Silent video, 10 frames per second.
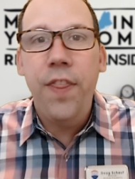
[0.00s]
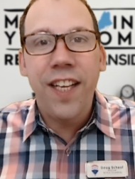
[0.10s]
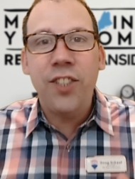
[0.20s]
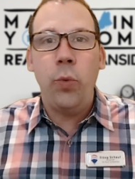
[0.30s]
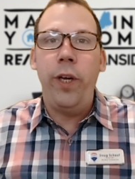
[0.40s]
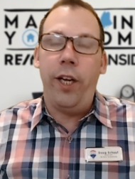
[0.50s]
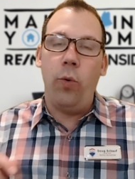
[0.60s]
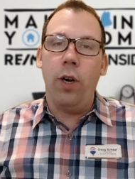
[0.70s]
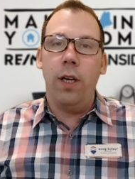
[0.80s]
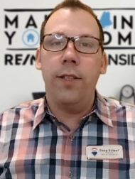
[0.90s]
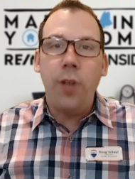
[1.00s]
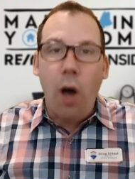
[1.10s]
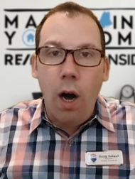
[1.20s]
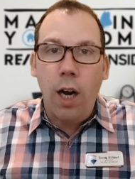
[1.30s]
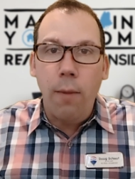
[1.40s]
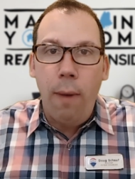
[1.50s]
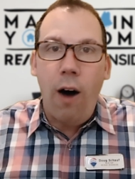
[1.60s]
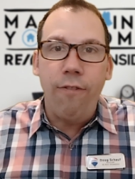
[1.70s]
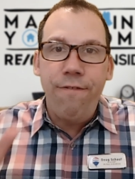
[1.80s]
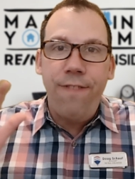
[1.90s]
This week, we're gonna talk
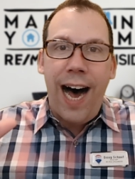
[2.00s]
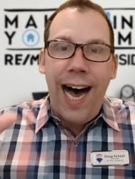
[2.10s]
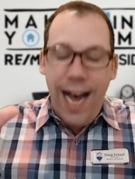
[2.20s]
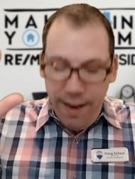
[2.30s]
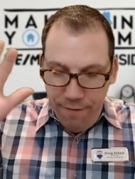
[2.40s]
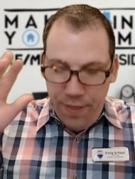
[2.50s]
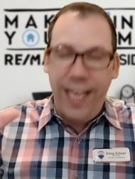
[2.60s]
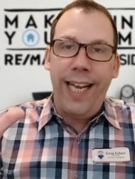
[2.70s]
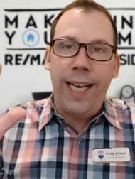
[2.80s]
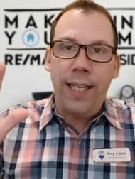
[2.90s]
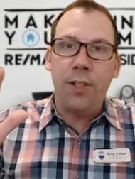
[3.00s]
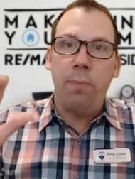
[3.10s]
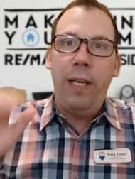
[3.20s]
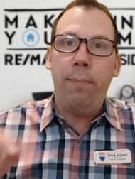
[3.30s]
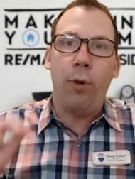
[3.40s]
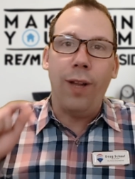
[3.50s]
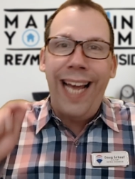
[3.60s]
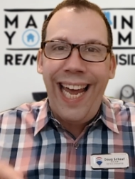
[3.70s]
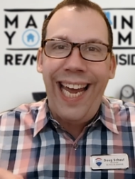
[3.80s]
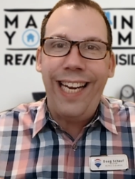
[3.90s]
about five things people
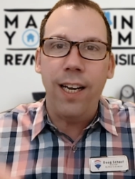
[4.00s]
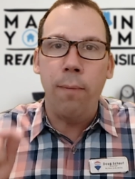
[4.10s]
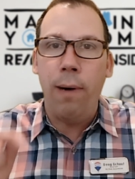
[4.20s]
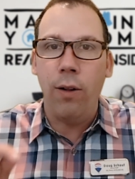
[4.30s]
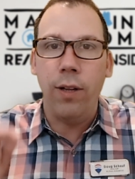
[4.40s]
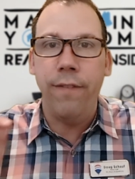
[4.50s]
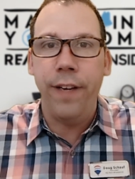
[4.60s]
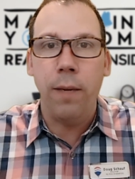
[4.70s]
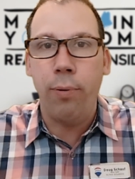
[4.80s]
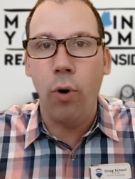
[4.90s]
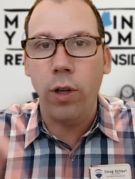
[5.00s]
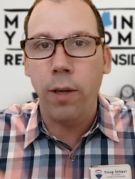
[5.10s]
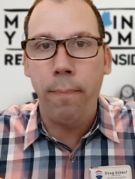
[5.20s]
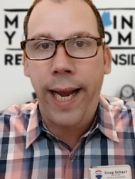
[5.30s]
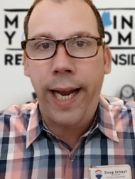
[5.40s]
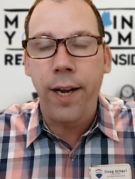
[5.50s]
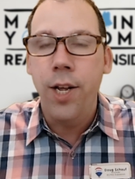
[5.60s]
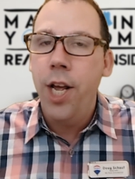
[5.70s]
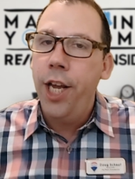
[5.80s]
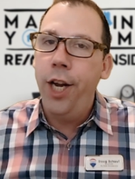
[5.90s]
hate about living in Portland, Maine.
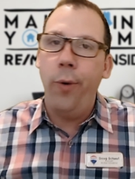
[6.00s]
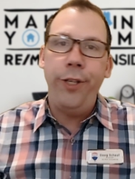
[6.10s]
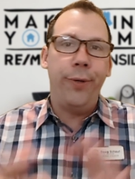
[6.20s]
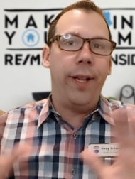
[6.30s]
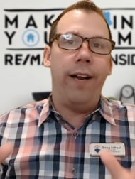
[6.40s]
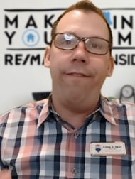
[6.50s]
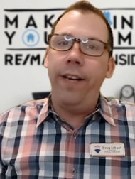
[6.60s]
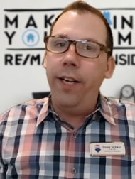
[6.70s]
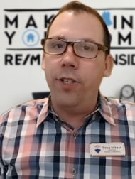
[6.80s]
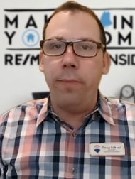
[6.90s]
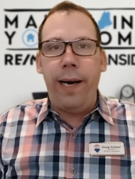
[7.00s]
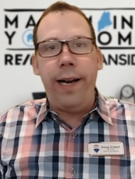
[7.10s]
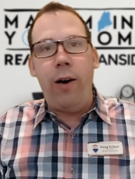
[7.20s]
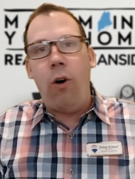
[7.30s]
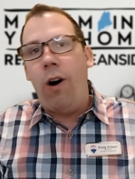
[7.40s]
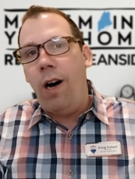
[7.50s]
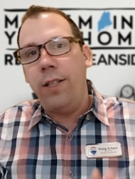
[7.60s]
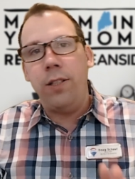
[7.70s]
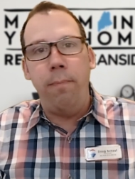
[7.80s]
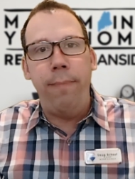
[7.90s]
You know, we do a lot of videos about how
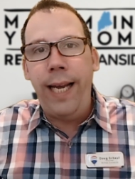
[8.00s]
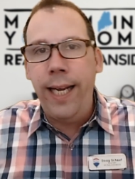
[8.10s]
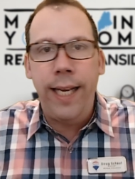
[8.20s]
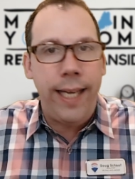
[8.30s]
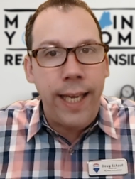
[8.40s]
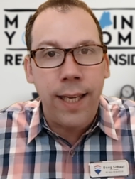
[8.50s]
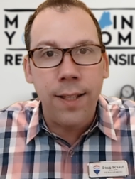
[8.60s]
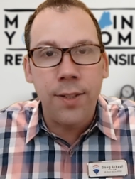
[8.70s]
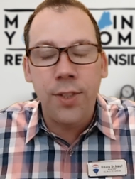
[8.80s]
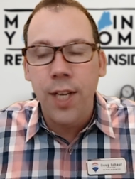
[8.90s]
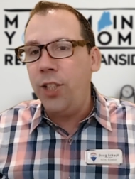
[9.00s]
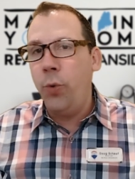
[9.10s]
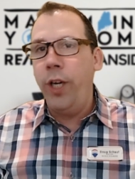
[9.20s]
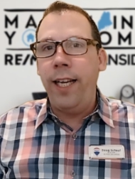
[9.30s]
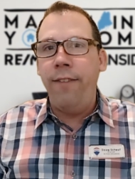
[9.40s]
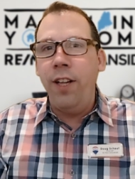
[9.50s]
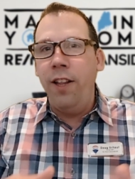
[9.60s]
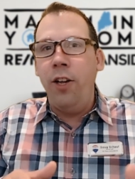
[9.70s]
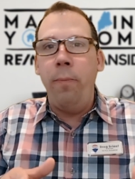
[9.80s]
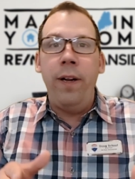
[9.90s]
awesome Maine is, so we give you a
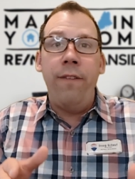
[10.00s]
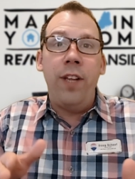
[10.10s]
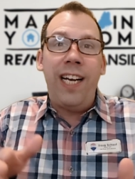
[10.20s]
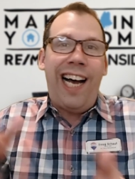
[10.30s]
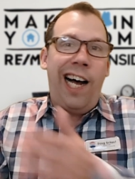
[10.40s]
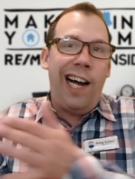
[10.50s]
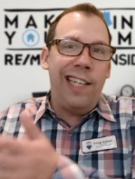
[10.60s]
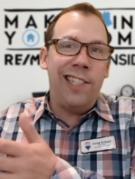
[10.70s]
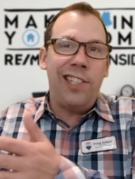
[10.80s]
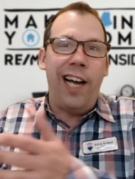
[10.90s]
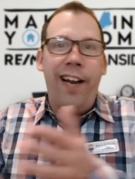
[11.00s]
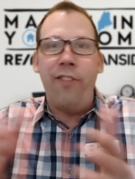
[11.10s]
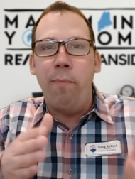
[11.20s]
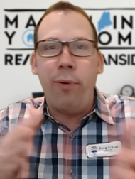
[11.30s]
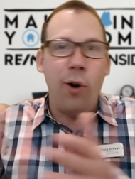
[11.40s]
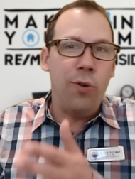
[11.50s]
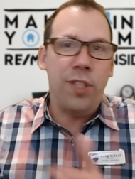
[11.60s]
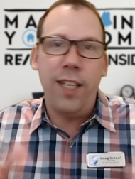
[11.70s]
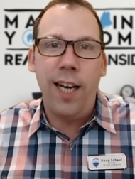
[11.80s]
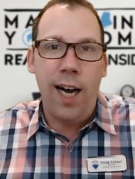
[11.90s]
little bit of the con side of the pros
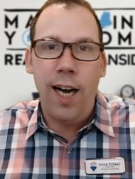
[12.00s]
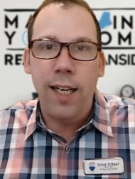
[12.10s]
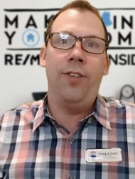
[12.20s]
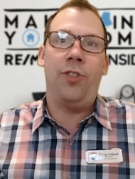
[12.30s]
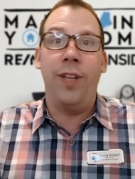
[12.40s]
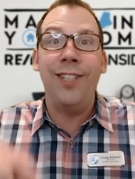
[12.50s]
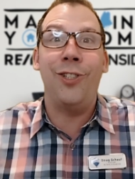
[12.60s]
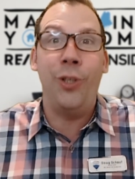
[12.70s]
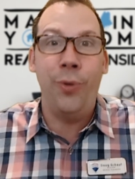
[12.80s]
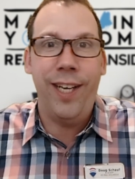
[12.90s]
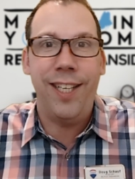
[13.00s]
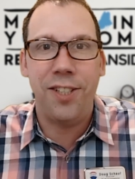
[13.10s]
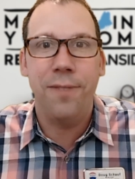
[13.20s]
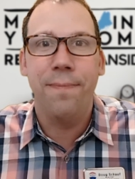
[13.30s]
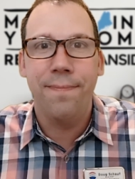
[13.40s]
and cons. So let's do this.